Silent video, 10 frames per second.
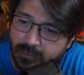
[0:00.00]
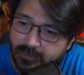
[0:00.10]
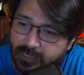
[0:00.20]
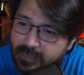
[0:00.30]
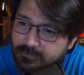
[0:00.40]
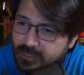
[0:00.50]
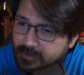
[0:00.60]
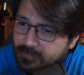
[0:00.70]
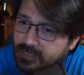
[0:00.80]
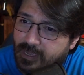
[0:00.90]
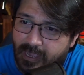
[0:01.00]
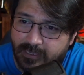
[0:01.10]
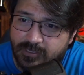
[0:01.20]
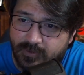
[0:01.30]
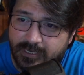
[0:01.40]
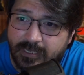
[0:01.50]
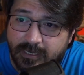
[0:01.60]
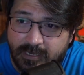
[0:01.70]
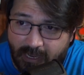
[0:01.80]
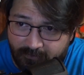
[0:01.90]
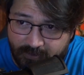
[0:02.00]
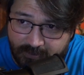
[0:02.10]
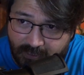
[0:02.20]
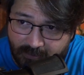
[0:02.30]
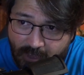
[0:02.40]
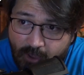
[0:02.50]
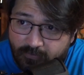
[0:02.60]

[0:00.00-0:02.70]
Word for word: Let me be accurate in everything,